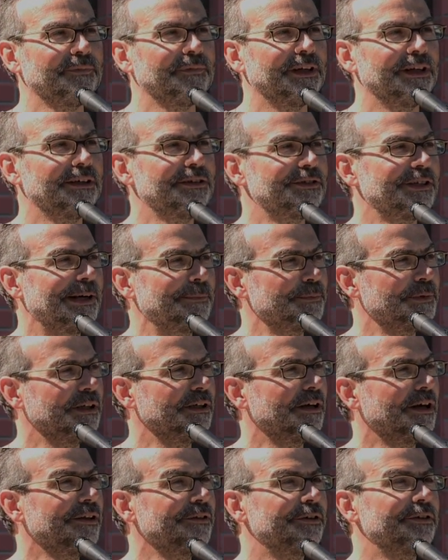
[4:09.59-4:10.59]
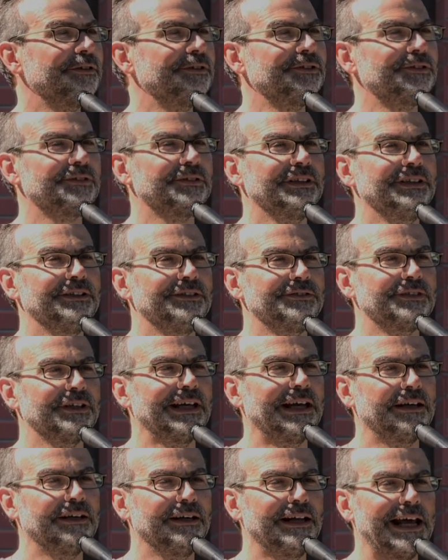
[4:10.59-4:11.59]
accepting others is
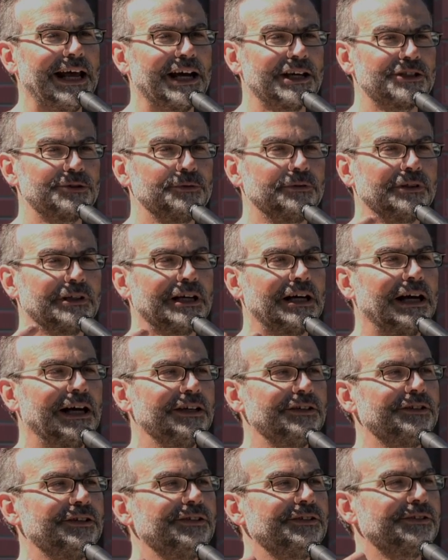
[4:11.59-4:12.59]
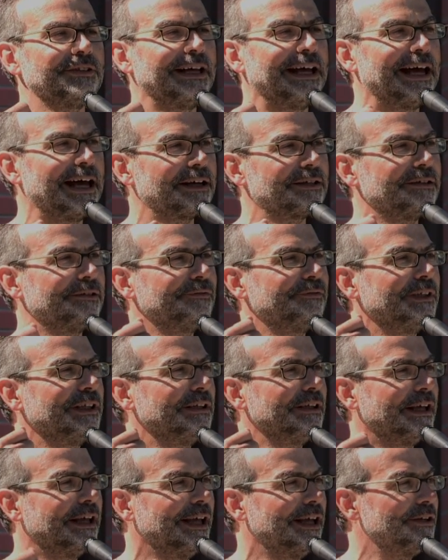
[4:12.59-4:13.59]
an actual conscious, active,
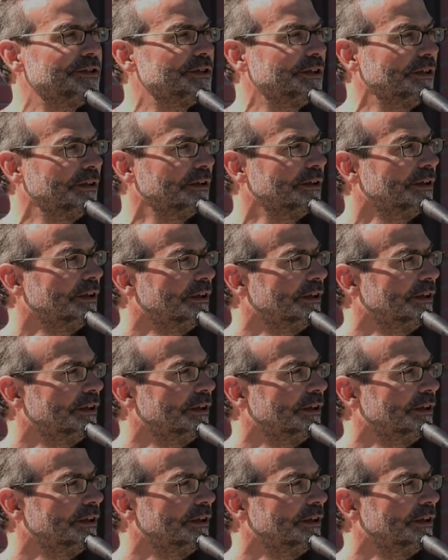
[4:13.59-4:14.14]
engaging